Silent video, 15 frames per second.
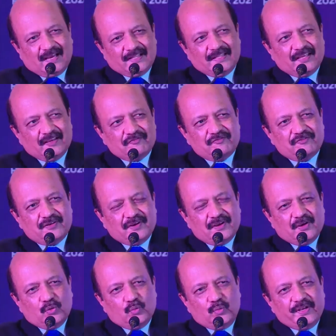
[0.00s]
I think if
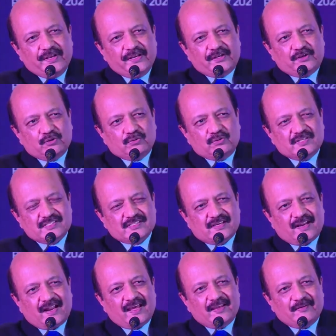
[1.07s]
we need to
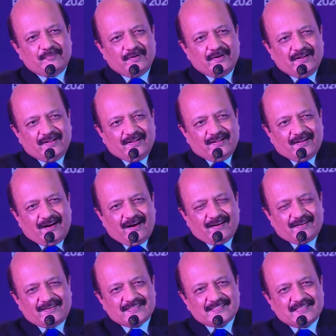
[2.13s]
describe
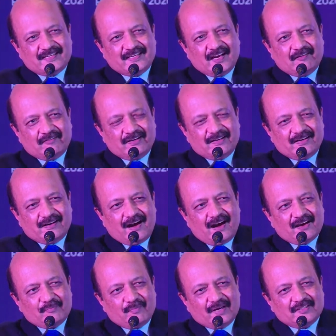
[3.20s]
our District Governor
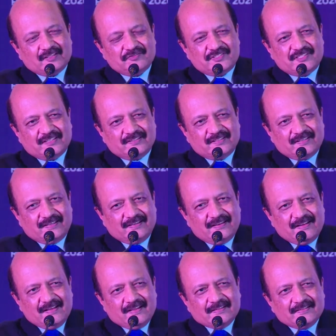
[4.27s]
R. Madhav Chandran,
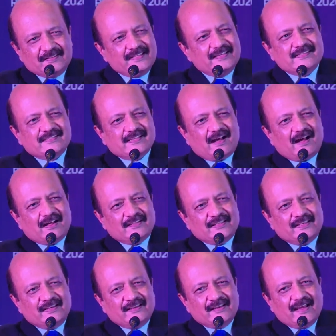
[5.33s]
these are
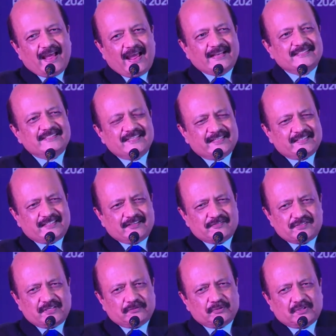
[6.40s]
the
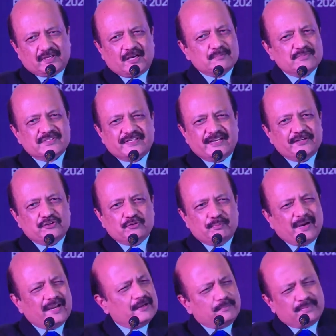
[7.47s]
adjectives that would come straight to
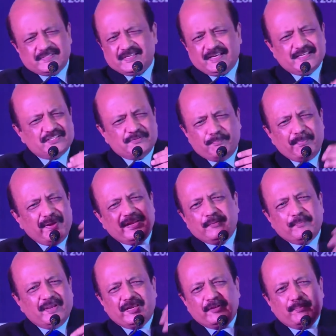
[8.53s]
mind, besides many,
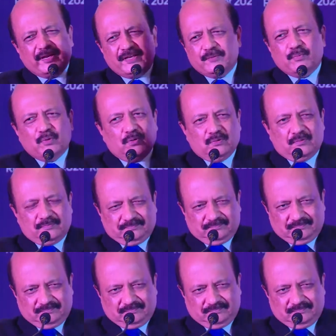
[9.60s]
many, many more.